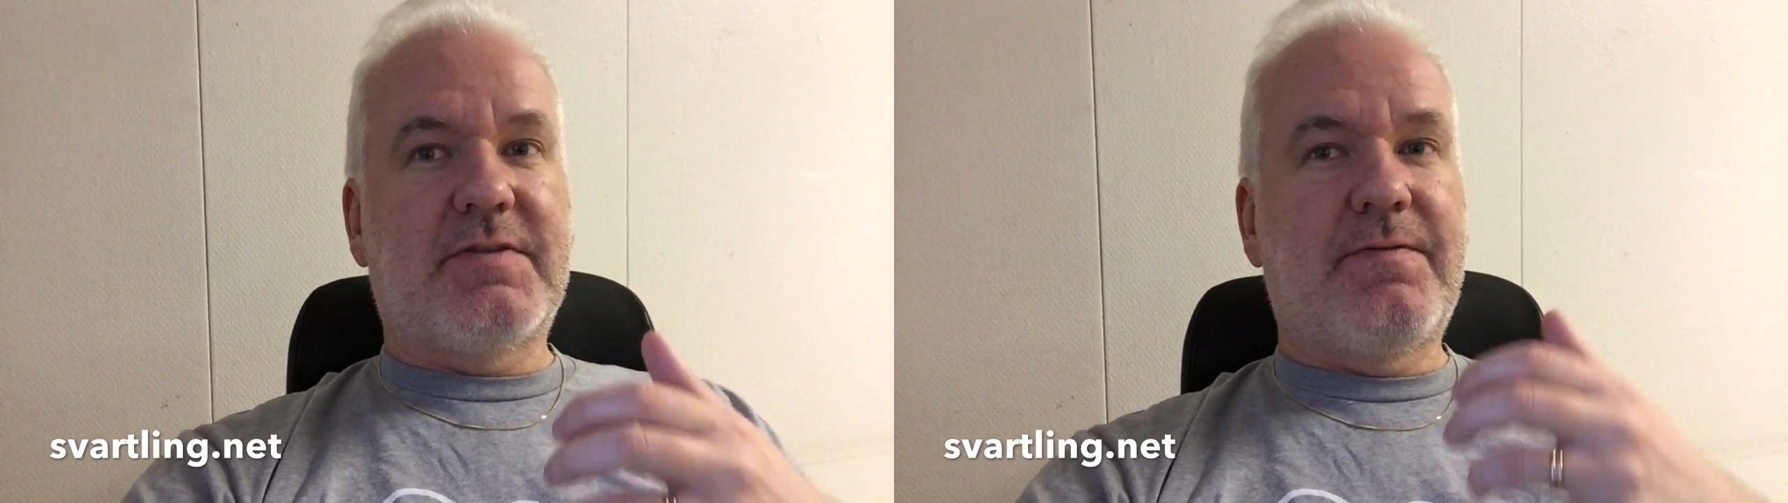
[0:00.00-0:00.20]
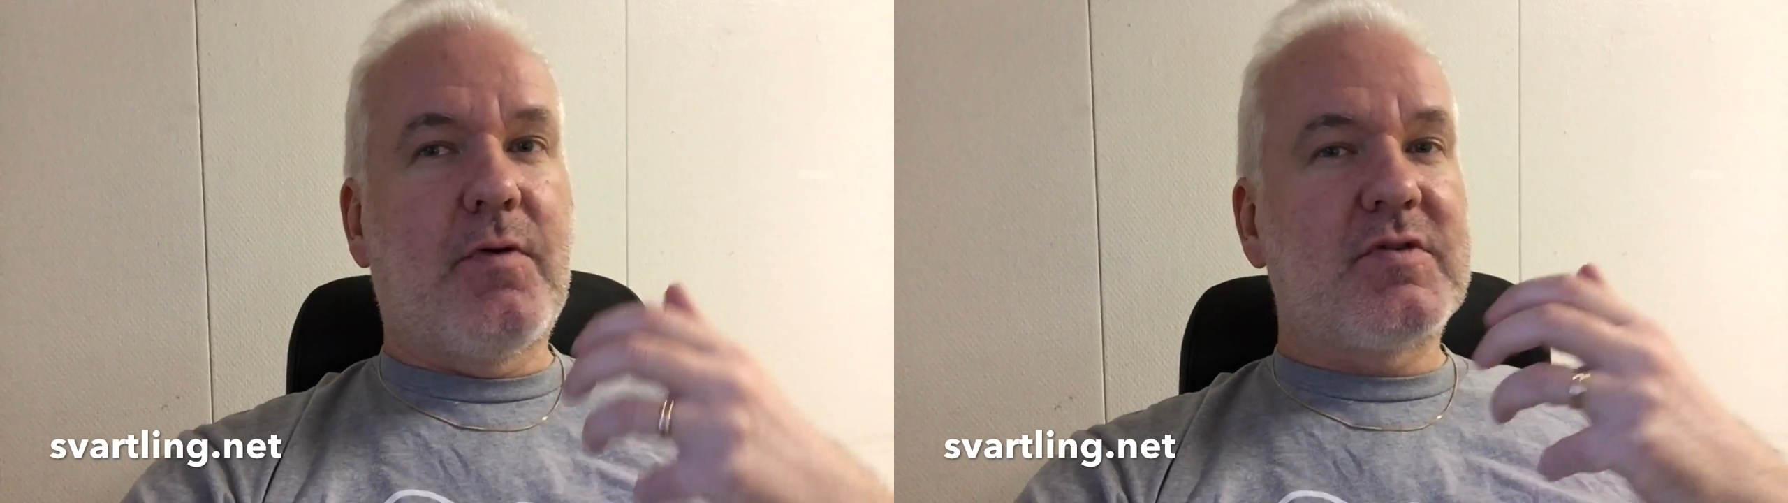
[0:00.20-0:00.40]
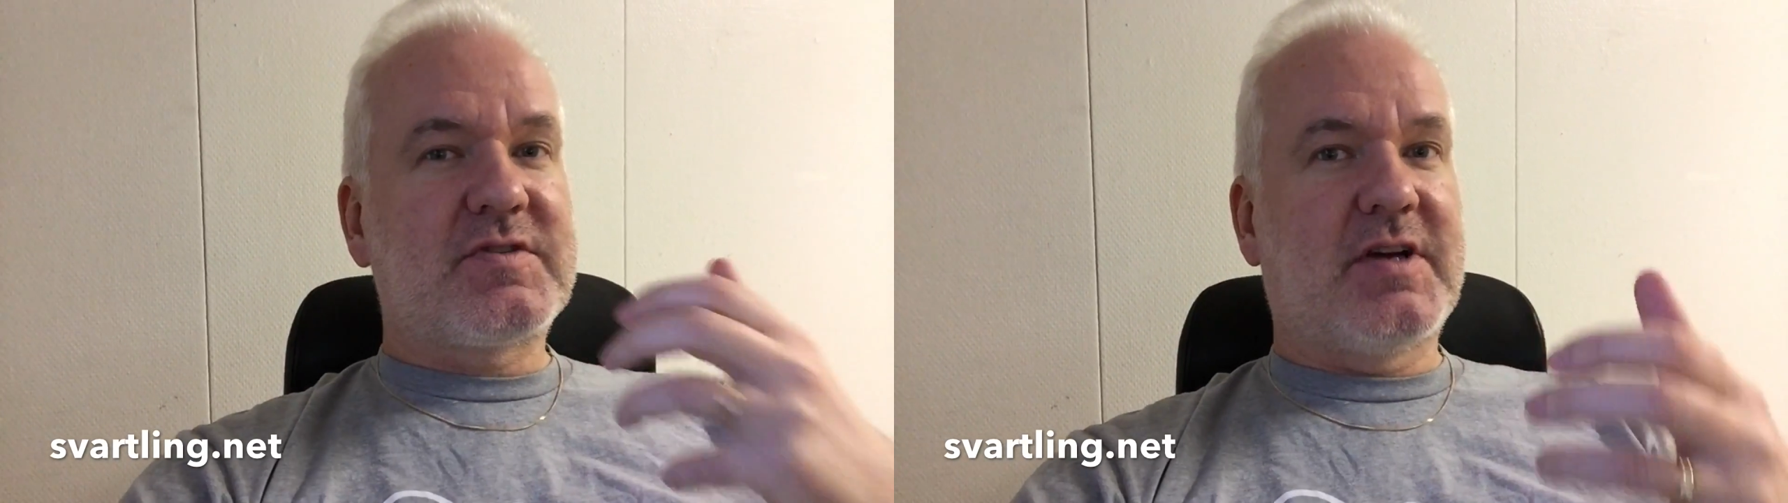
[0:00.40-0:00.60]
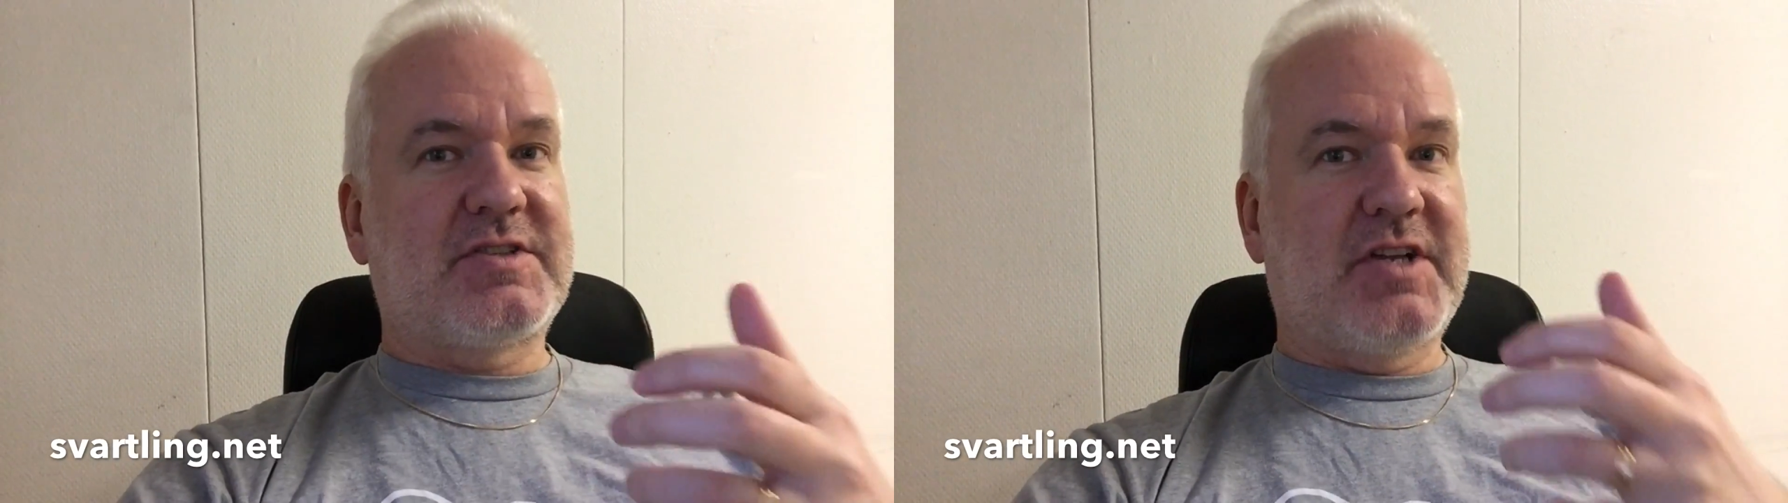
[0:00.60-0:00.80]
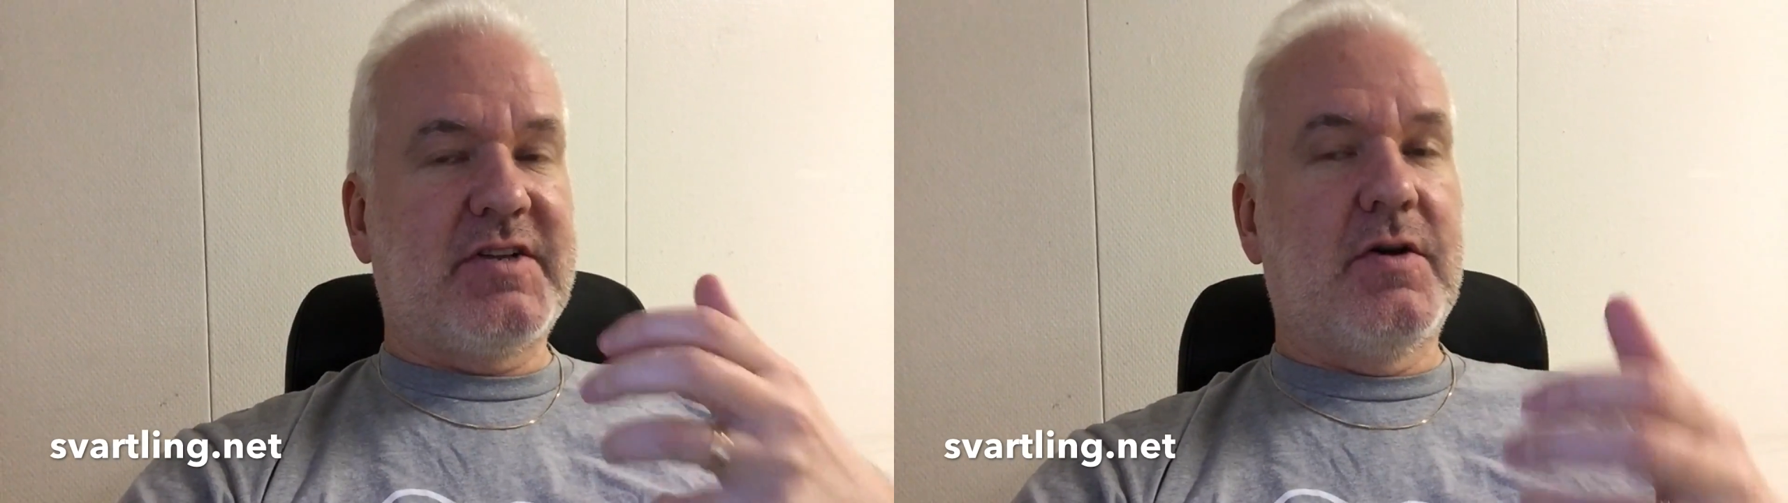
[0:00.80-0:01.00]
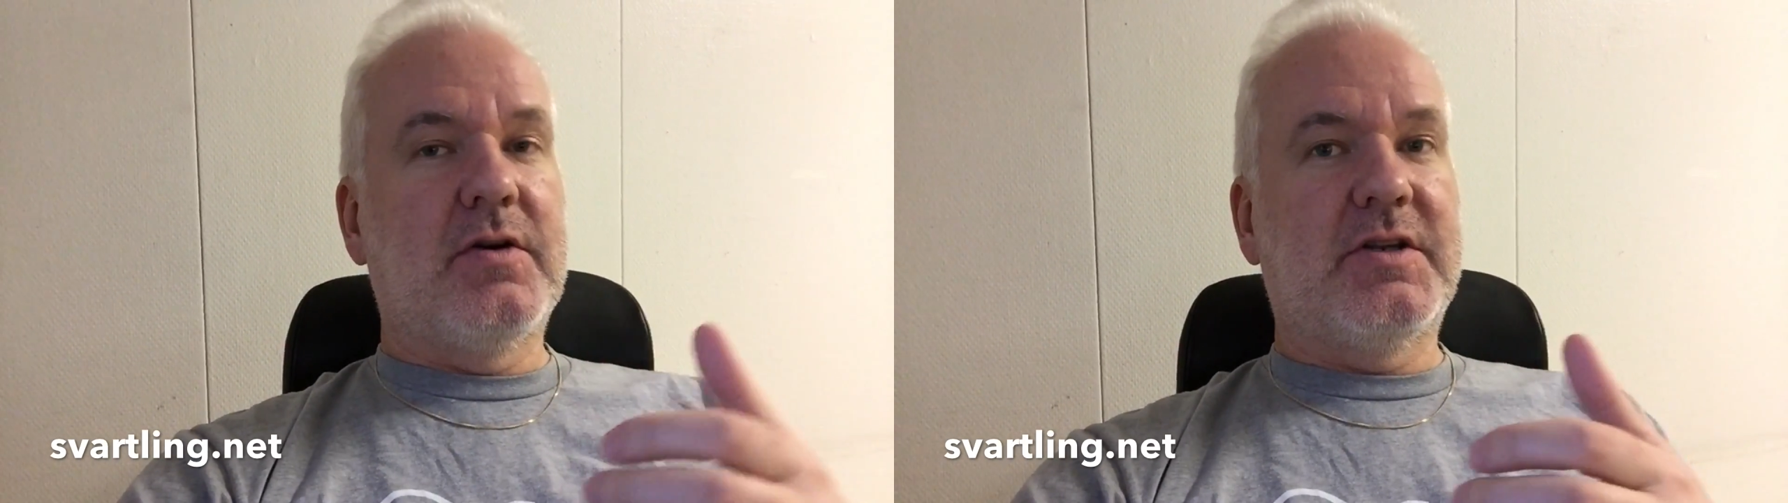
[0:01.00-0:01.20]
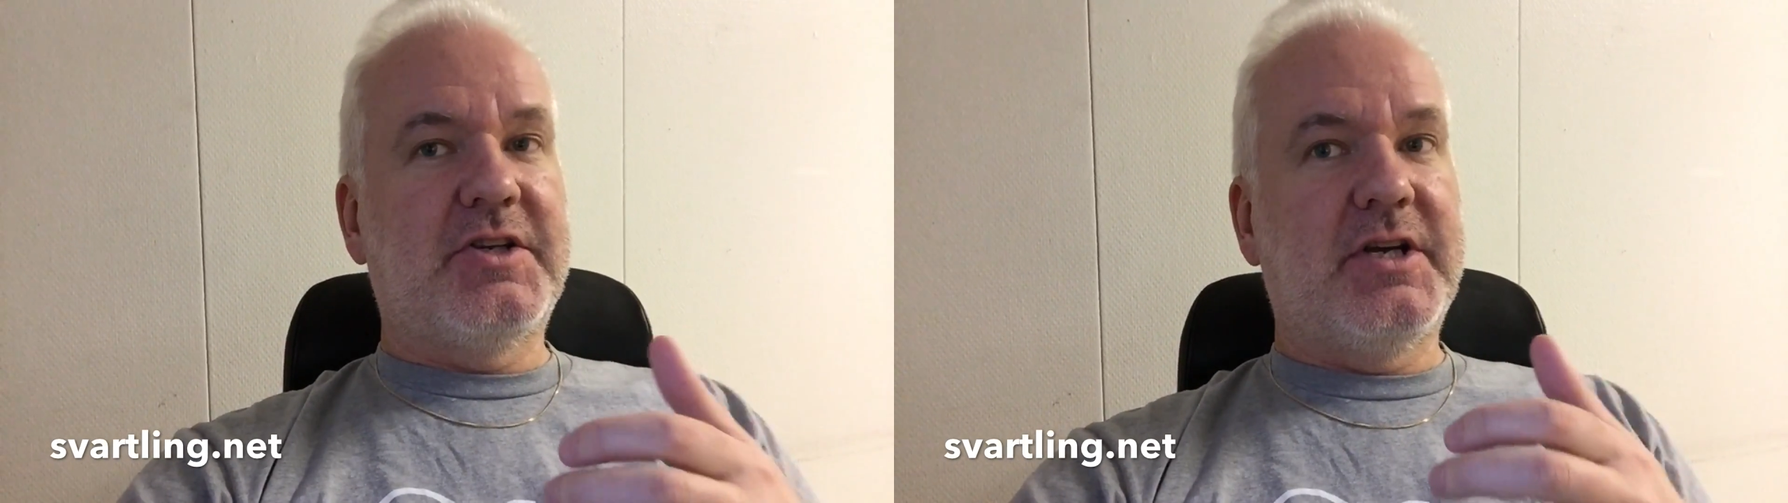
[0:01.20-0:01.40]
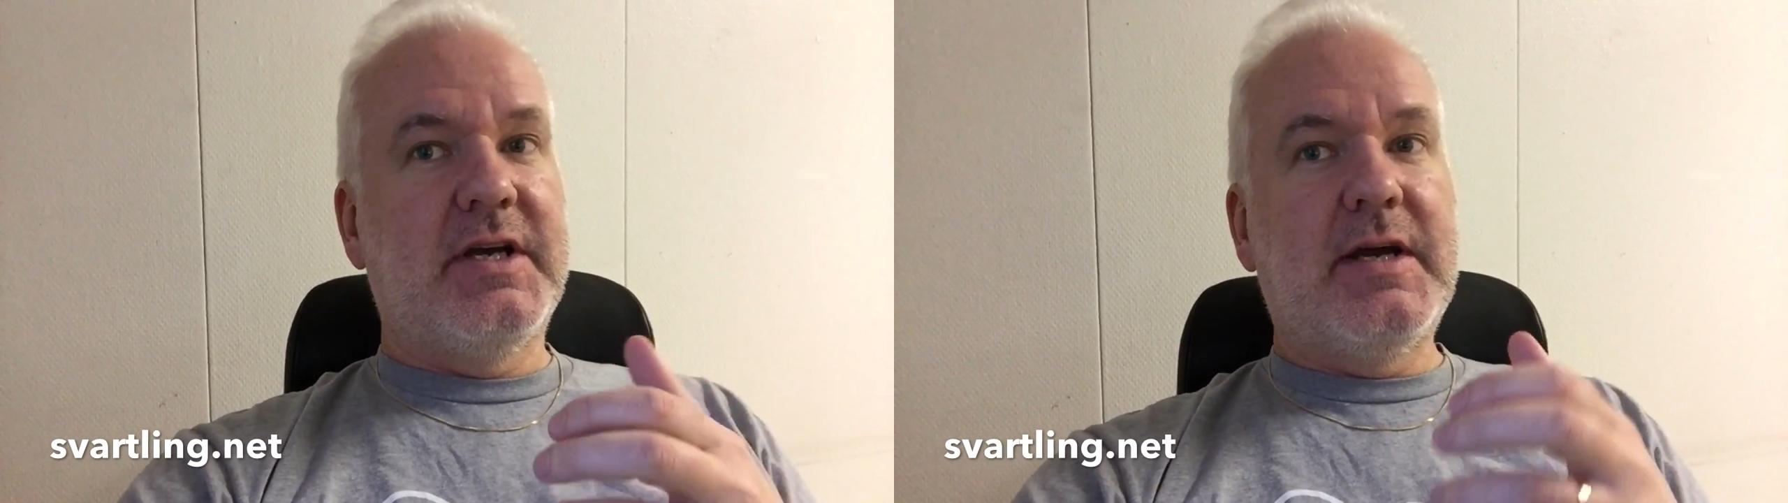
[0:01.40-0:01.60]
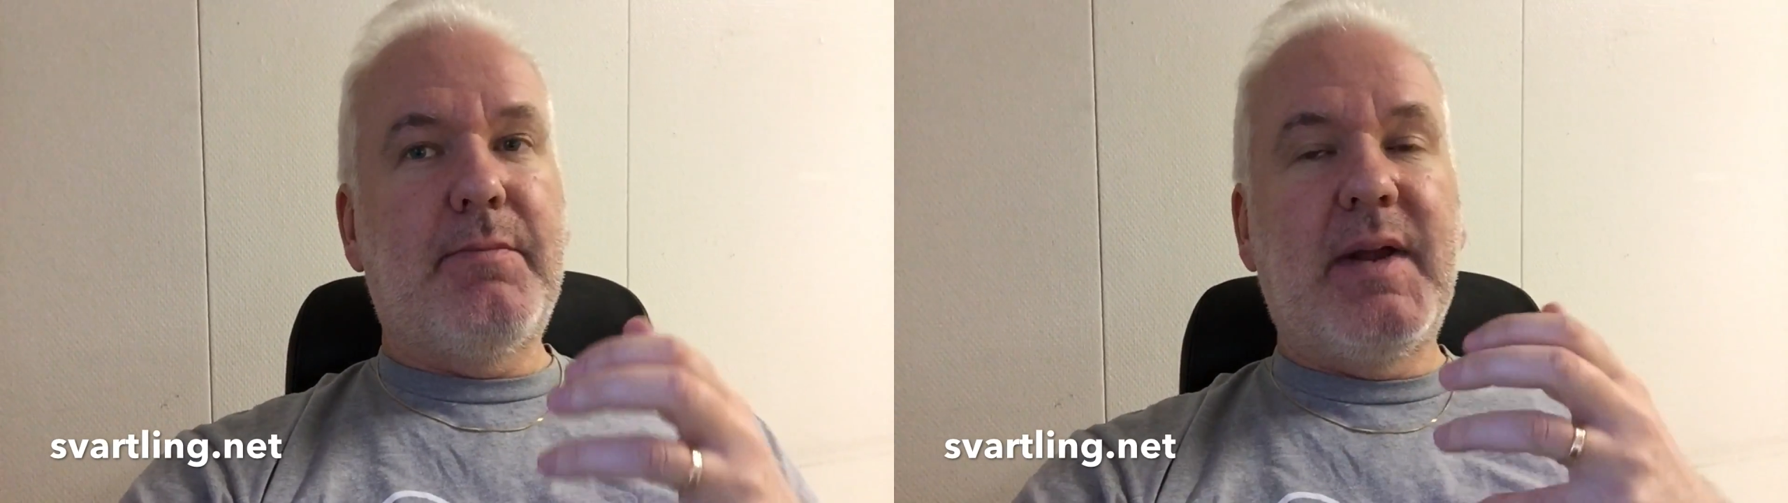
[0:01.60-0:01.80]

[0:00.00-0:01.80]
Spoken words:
the Force Touch technology,